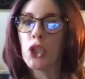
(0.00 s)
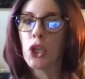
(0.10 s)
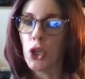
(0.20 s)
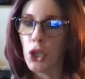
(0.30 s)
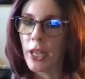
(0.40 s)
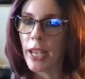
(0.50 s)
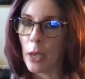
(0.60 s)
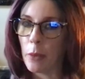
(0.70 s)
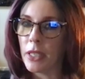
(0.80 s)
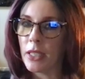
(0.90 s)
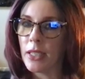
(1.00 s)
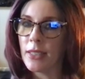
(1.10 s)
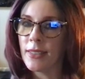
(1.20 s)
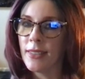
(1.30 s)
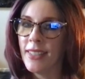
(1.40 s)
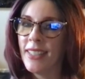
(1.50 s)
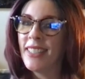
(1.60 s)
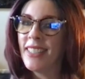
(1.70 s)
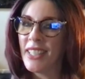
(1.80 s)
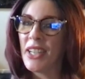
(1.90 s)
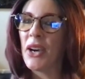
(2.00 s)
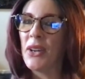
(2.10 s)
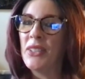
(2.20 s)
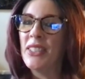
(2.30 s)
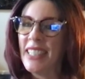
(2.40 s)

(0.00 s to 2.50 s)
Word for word: the good campiness you know?